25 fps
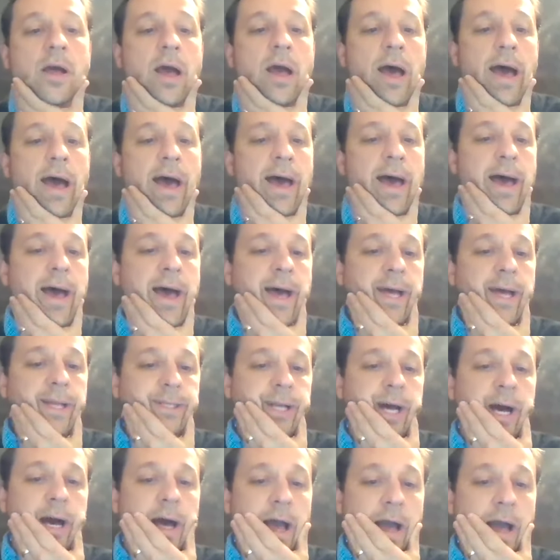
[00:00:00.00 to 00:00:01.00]
And
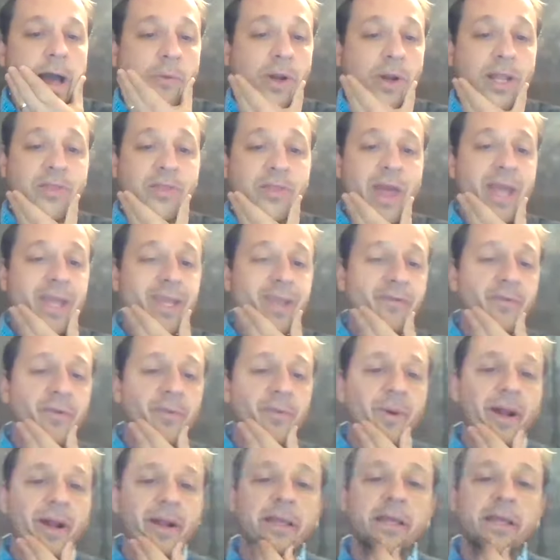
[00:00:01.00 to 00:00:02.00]
I want to thank
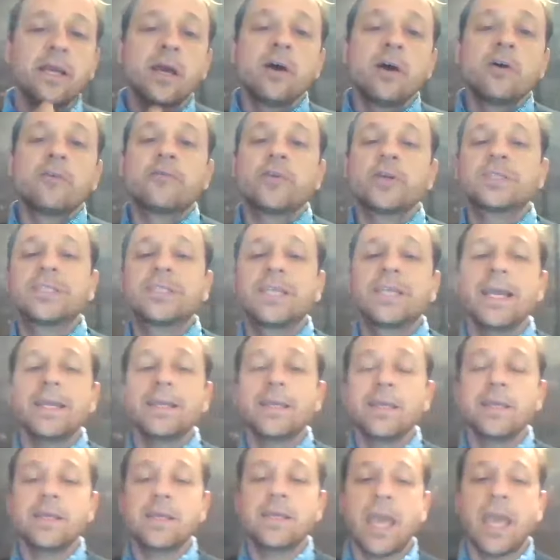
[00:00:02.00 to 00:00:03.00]
everybody for
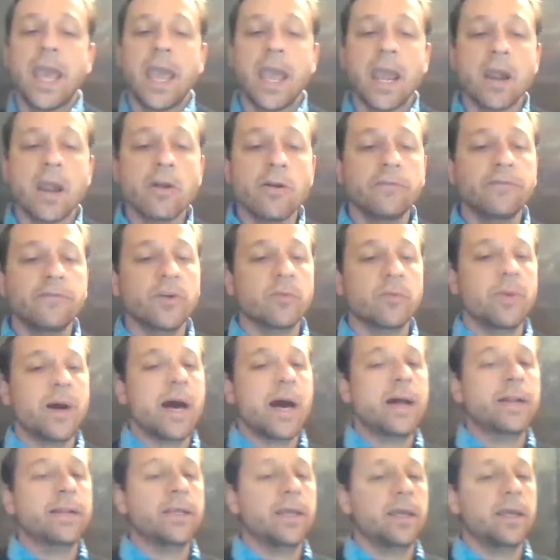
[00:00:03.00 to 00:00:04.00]
taking care of your
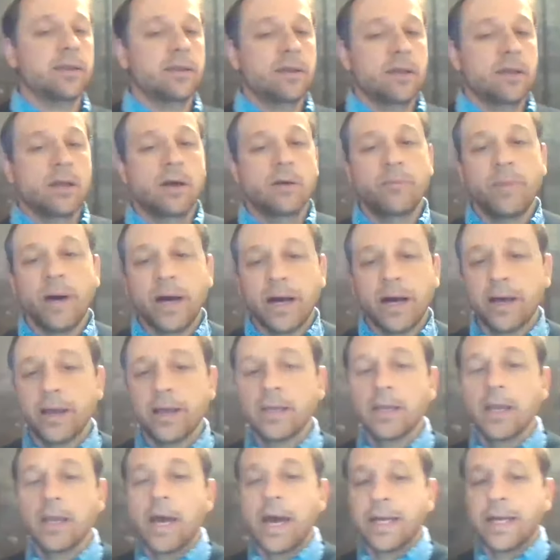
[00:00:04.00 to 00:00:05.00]
body
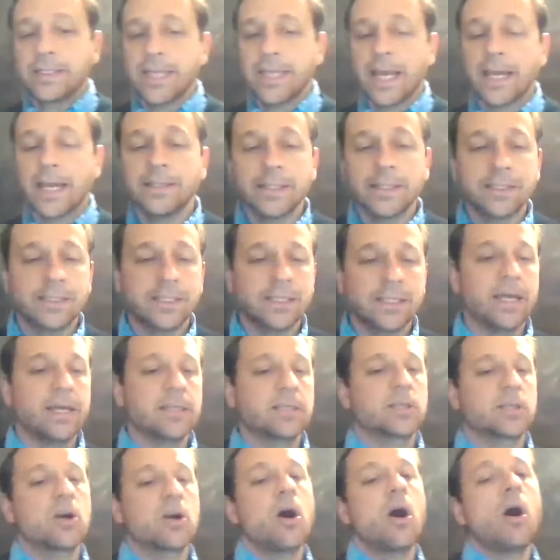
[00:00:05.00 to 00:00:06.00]
by attending
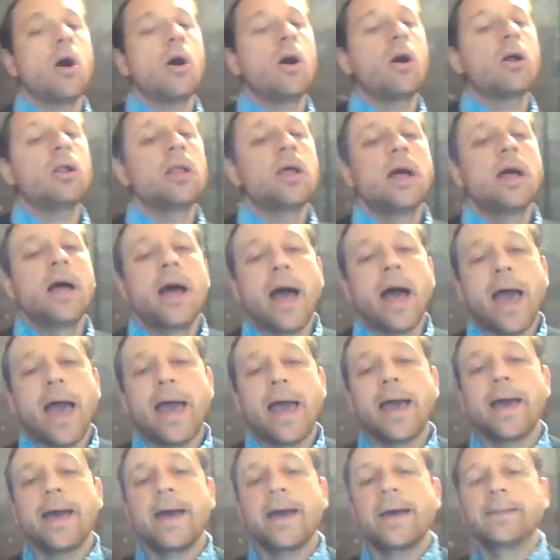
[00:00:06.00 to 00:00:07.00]
tonight's call
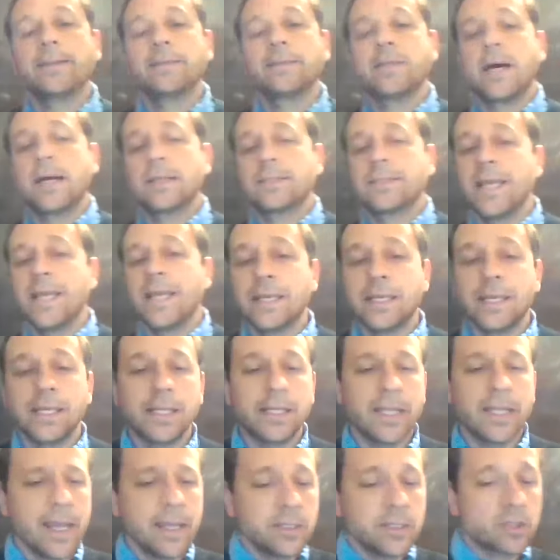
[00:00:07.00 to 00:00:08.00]
and taking
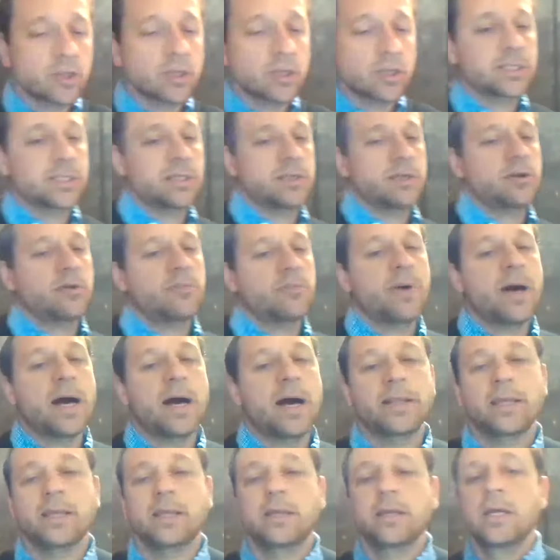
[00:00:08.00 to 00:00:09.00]
an interest in your
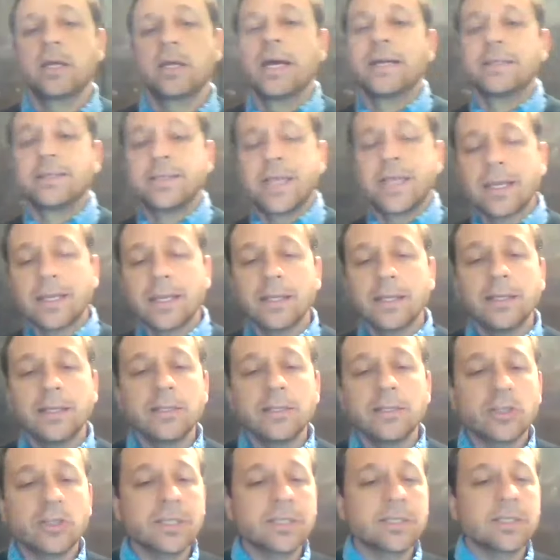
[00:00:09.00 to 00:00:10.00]
body, taking an
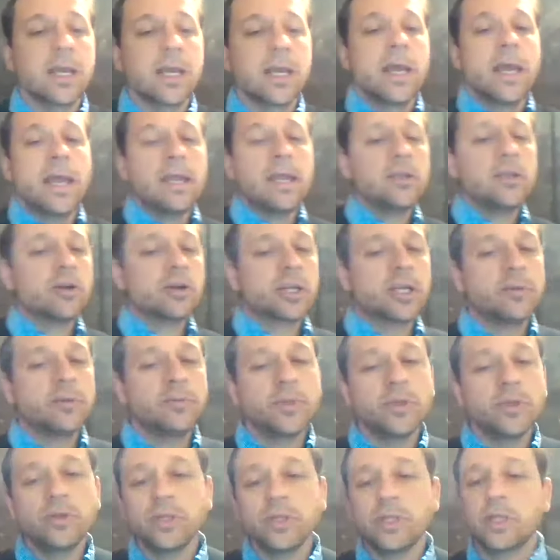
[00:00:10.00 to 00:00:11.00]
interest in your
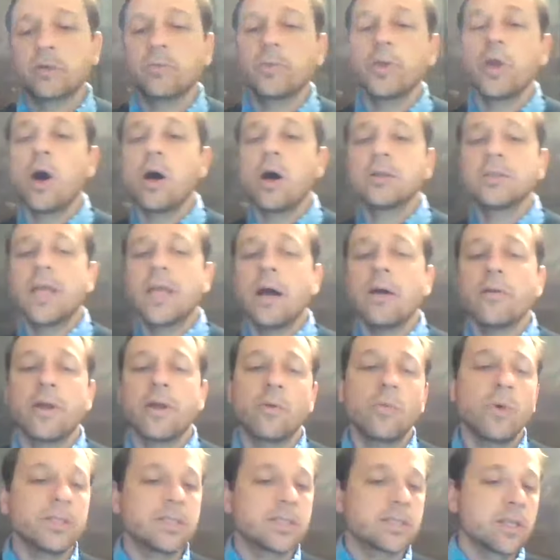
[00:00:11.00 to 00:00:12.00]
community. We all know that
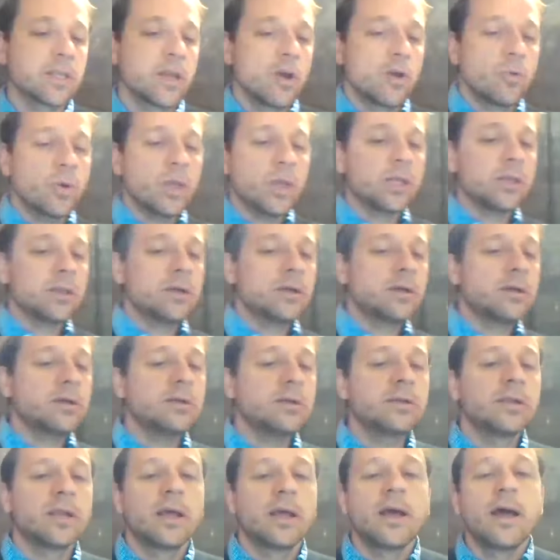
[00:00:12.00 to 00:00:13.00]
once we
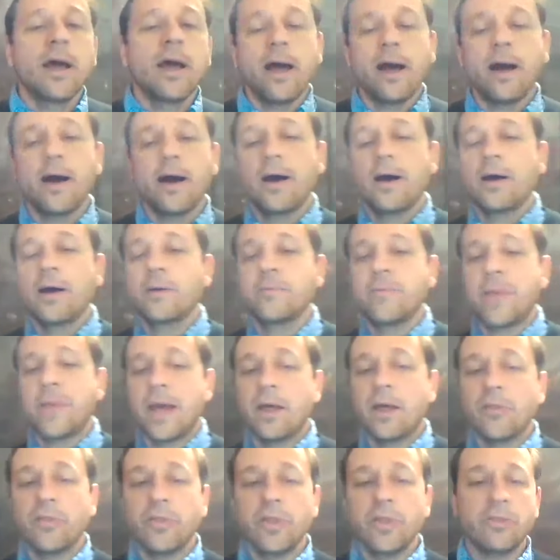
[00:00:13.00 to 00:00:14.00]
learn
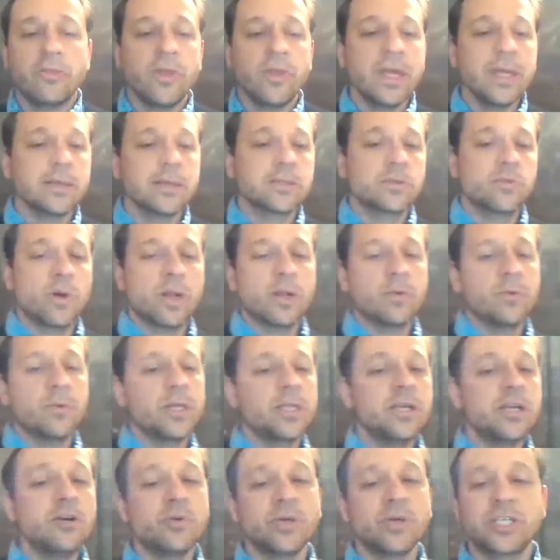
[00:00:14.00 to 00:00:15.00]
healthy things, what
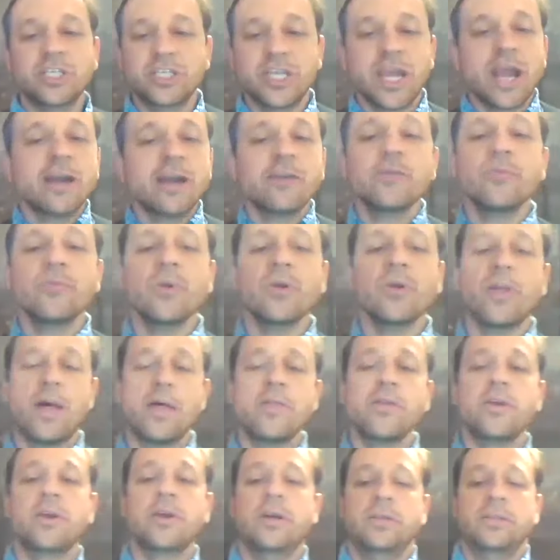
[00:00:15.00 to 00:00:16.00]
do? We share them with
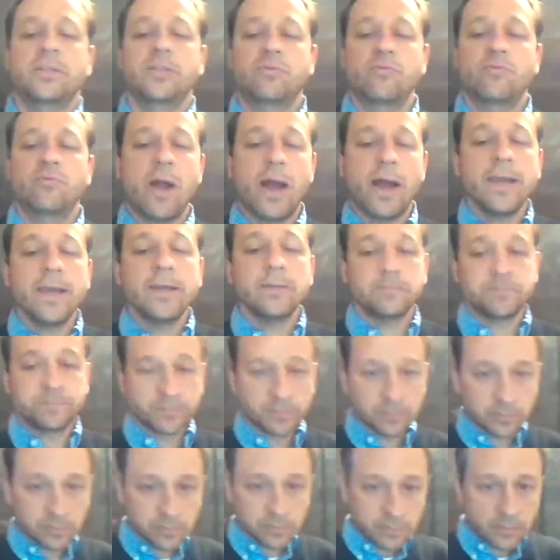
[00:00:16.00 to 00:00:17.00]
others, right?
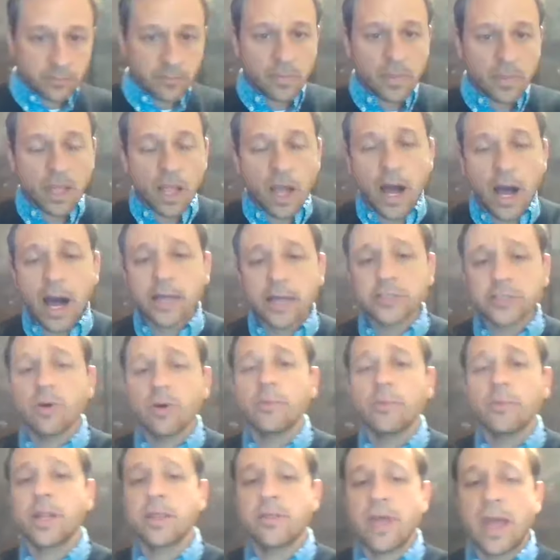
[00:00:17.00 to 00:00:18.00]
So I
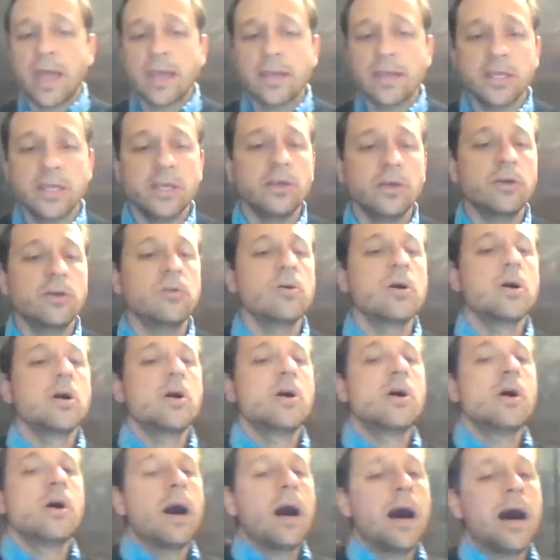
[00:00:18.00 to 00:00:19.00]
want to thank you
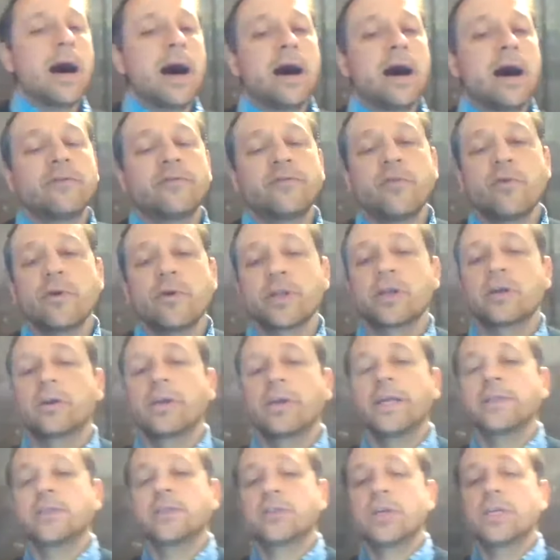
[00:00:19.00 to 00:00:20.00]
for your
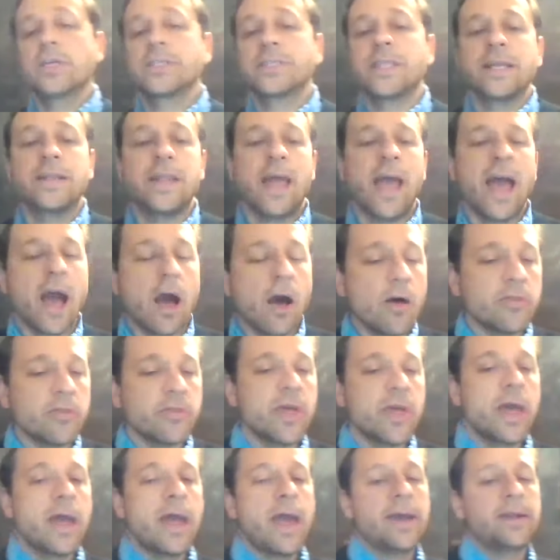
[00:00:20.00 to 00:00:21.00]
interest in health
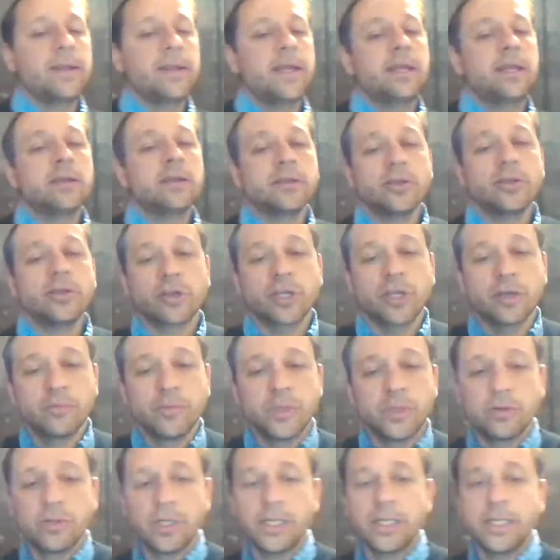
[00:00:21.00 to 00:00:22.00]
and healing your
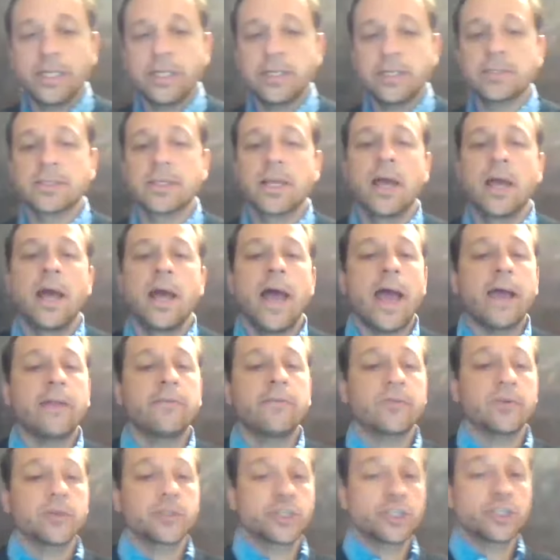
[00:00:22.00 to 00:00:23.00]
communities and
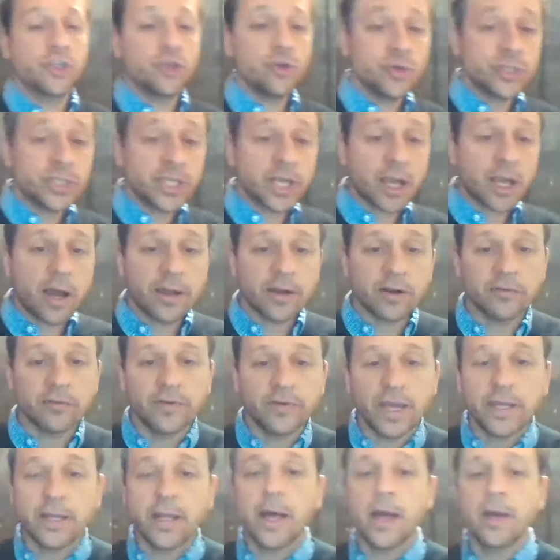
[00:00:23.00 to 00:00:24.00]
for choosing
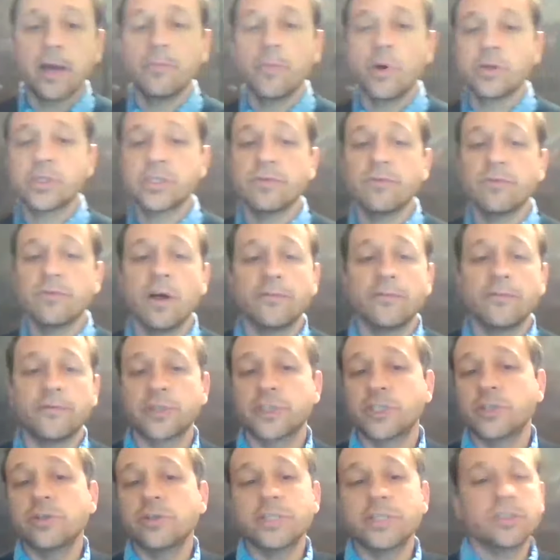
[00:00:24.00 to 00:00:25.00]
Ayurveda and most of all for
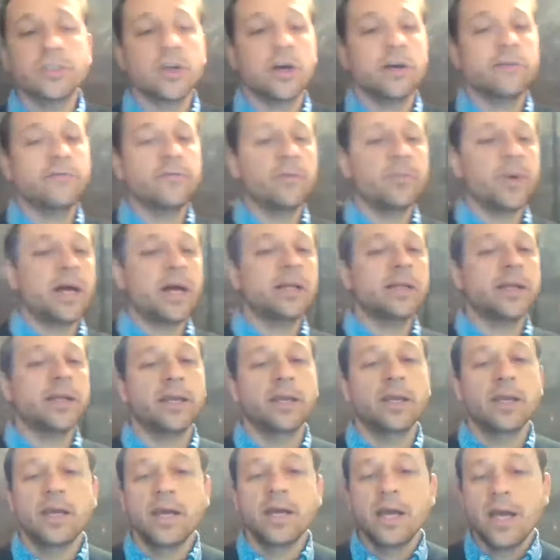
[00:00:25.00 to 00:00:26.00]
choosing Joyful Belly.
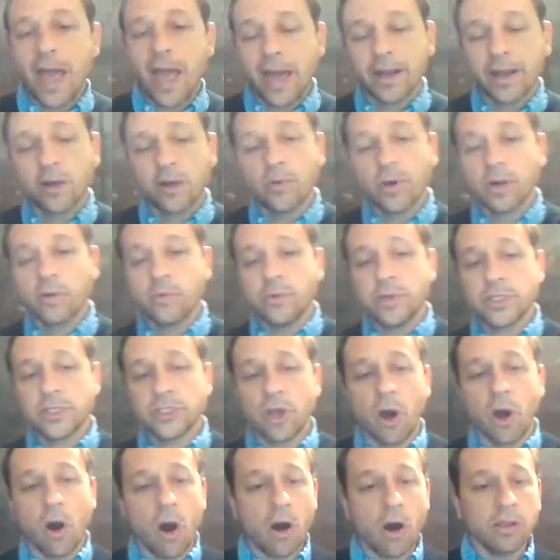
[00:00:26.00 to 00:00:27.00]
And I want to wish
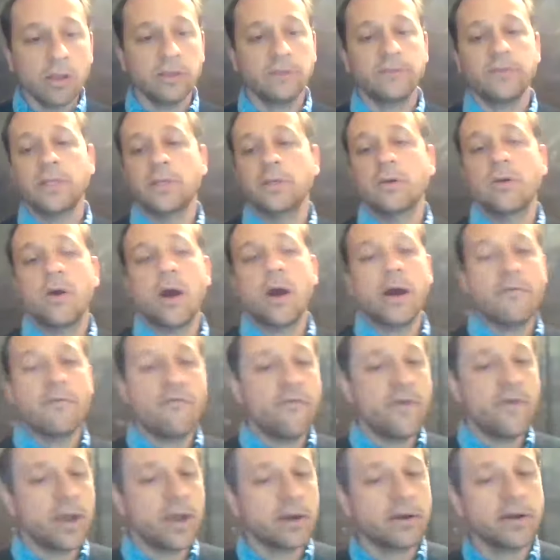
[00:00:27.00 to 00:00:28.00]
all of you a
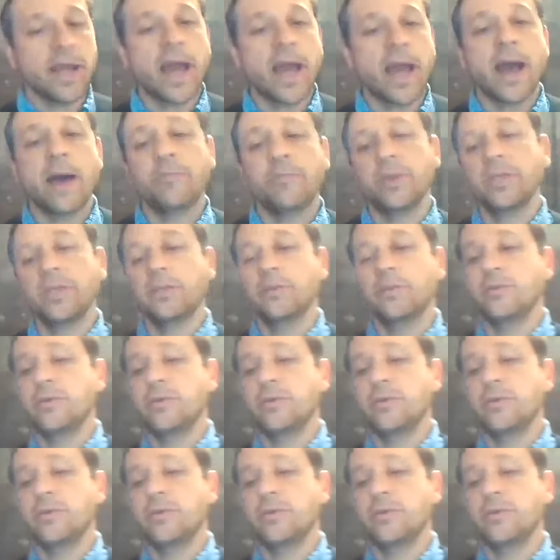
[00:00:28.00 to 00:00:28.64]
very happy new